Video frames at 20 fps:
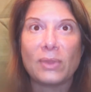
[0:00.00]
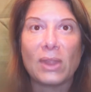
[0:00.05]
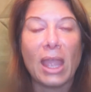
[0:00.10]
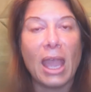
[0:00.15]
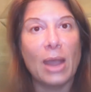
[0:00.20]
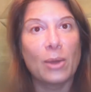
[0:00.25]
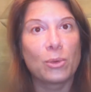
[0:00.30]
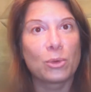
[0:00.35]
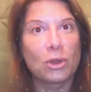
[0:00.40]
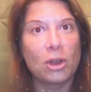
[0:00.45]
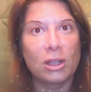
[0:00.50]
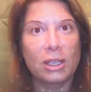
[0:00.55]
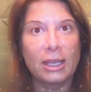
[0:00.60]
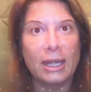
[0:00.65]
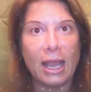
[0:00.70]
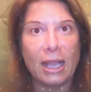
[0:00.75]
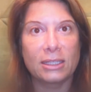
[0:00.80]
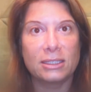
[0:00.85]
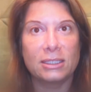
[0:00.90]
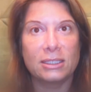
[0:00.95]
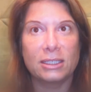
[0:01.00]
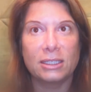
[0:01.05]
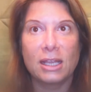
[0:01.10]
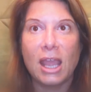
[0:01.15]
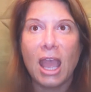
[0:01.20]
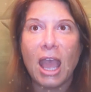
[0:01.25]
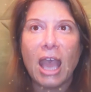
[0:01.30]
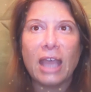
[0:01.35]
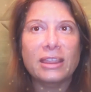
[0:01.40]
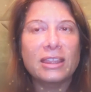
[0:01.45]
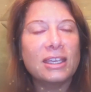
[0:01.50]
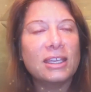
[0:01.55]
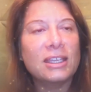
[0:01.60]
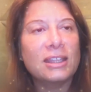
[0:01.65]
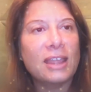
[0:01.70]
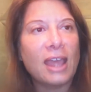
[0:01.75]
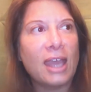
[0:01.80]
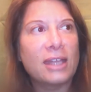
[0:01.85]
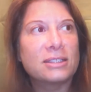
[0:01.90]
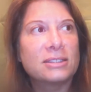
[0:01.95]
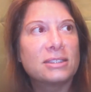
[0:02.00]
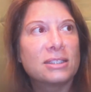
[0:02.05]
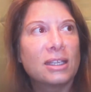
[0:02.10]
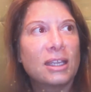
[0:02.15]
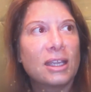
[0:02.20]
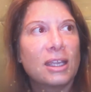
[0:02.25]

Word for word: how we're all connected. I think that